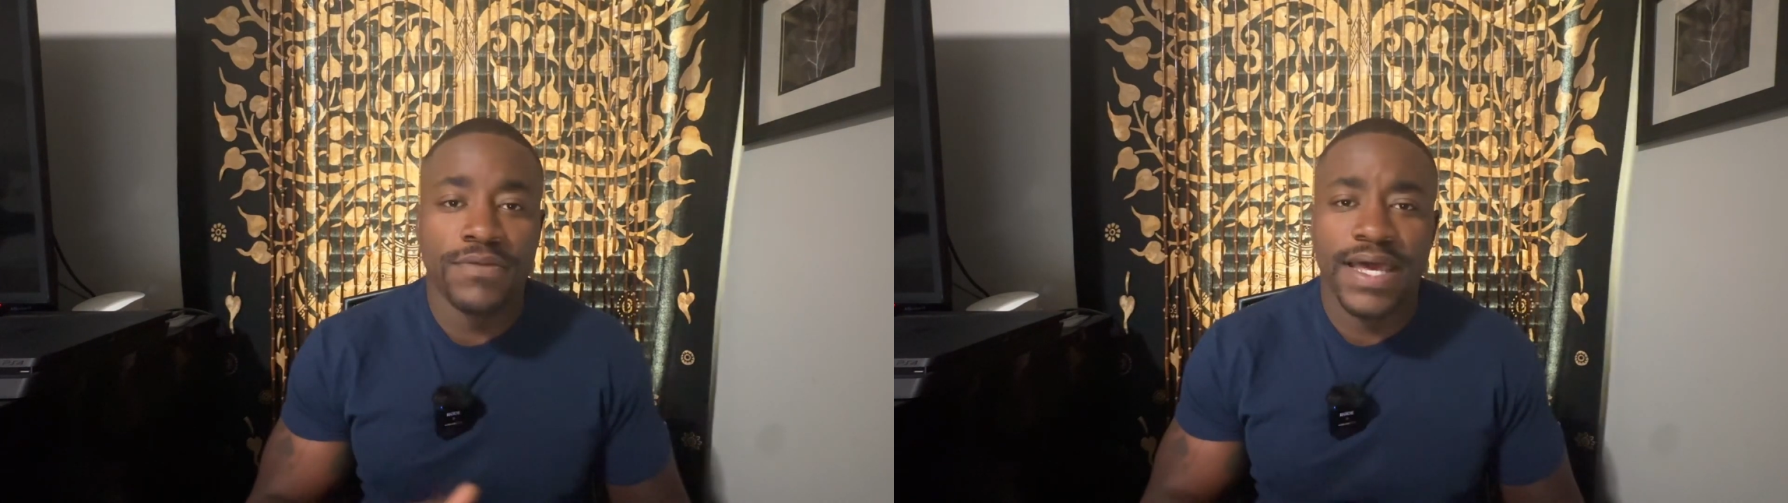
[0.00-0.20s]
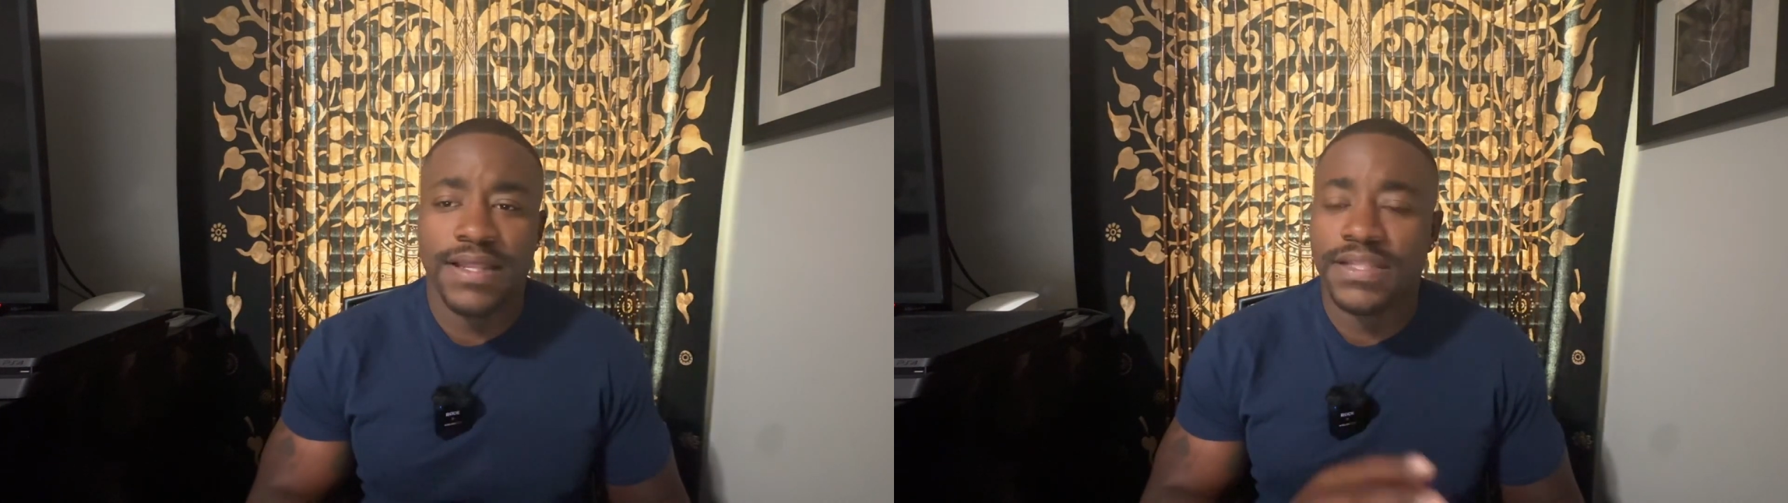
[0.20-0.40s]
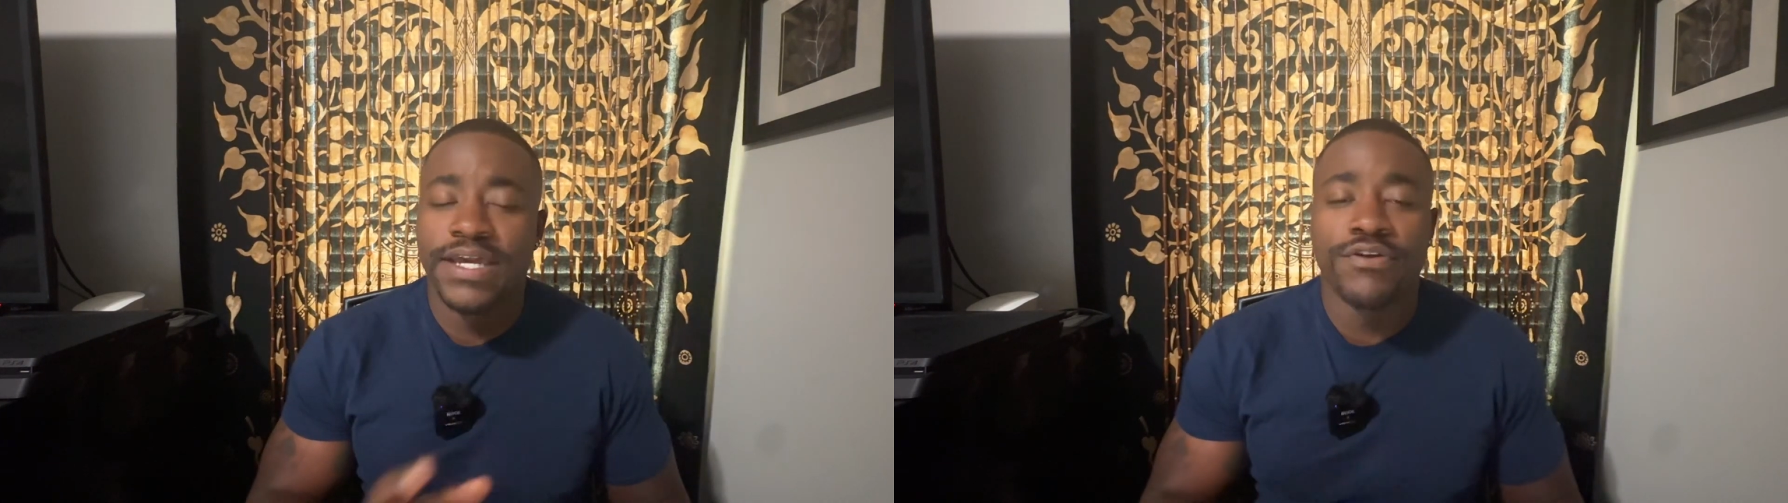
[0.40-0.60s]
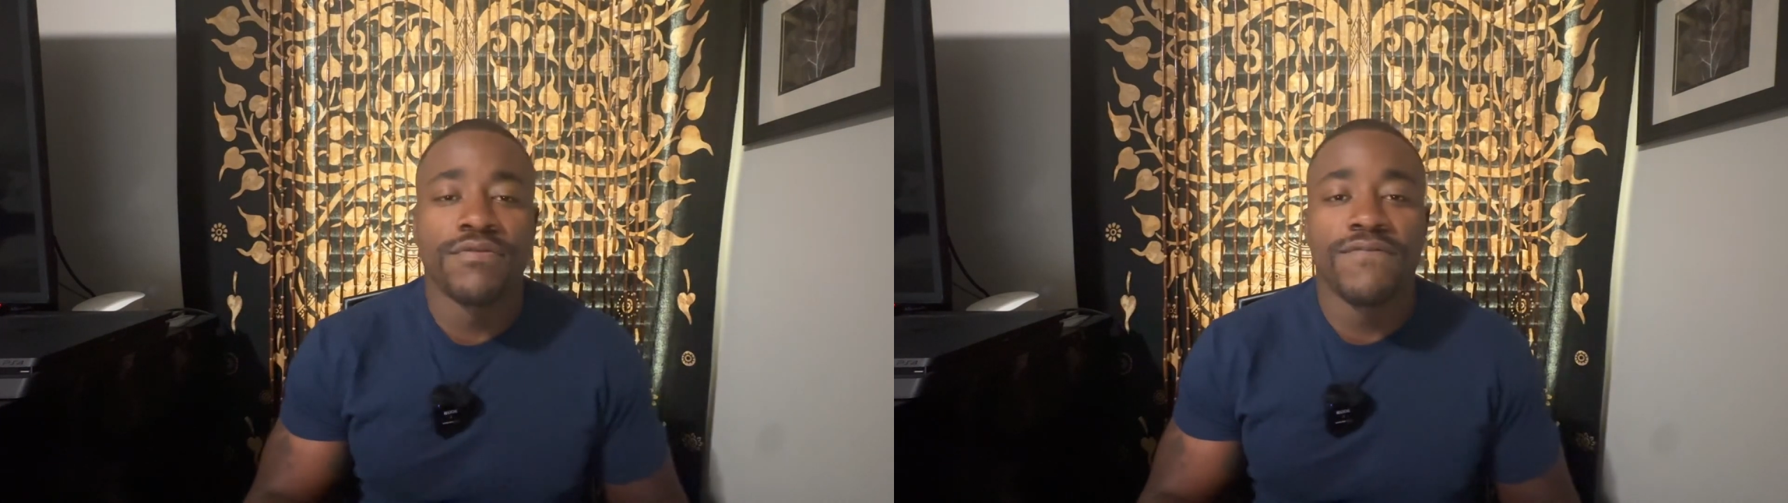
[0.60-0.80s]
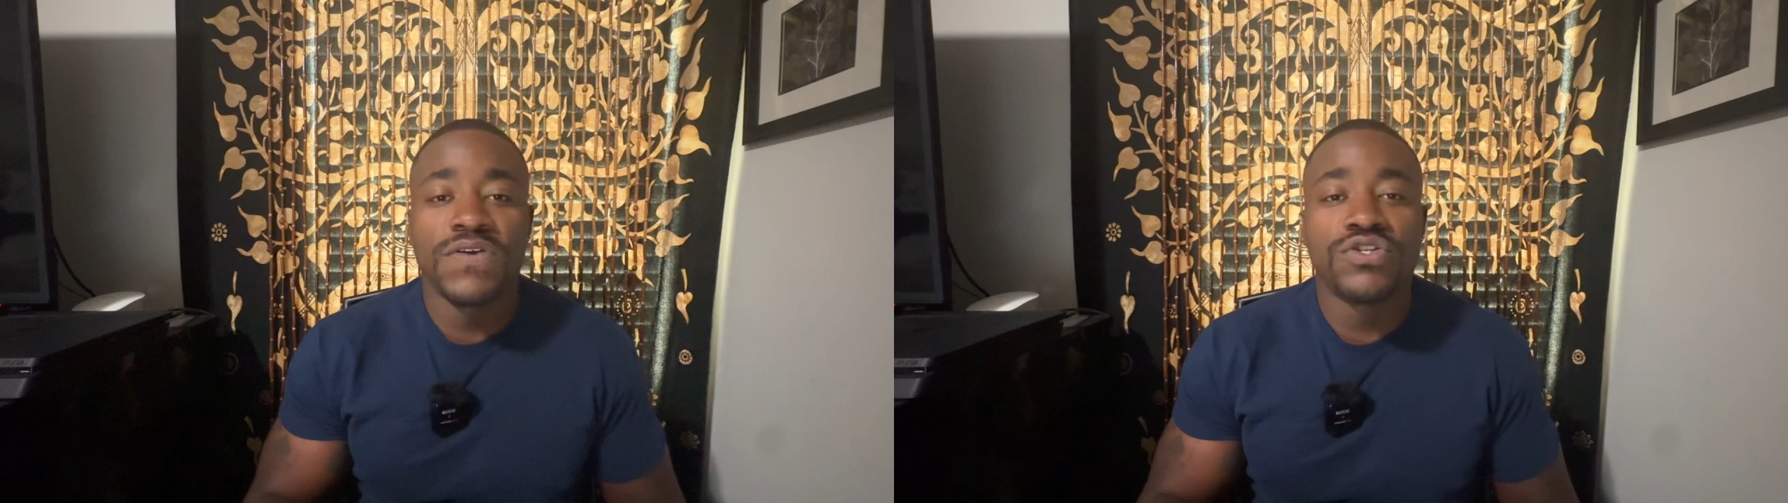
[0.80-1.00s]
that later in
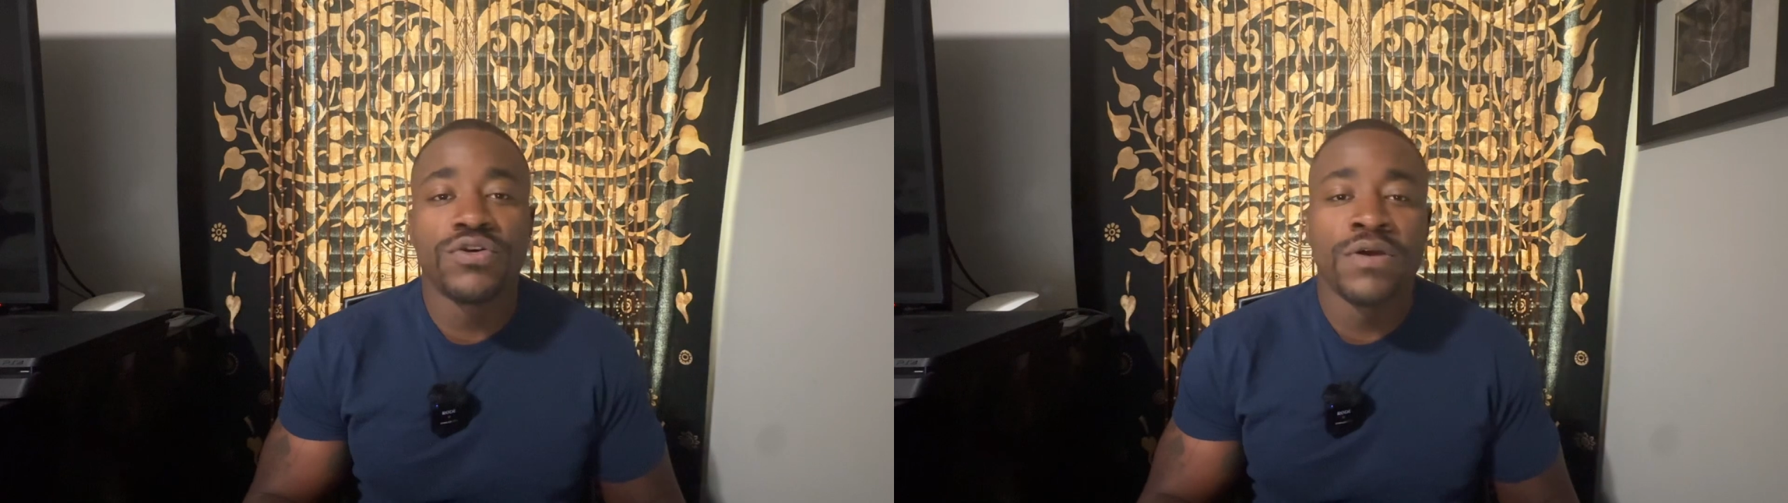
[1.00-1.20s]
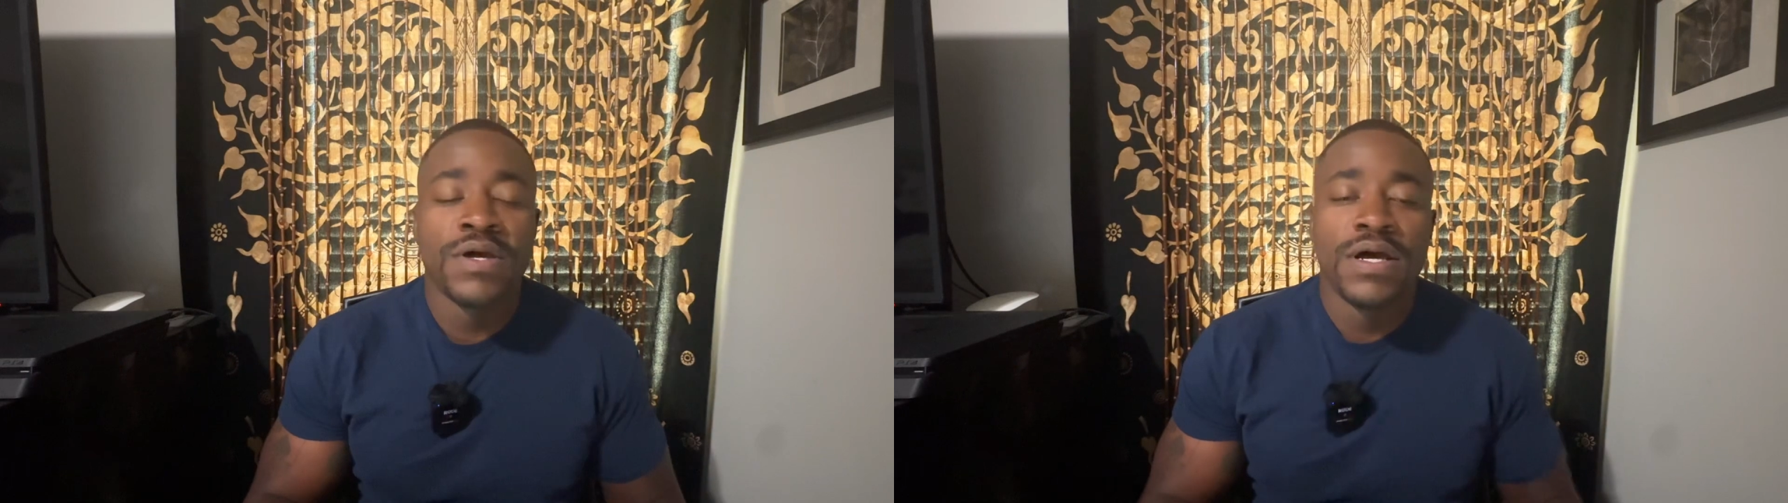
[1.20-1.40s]
the future,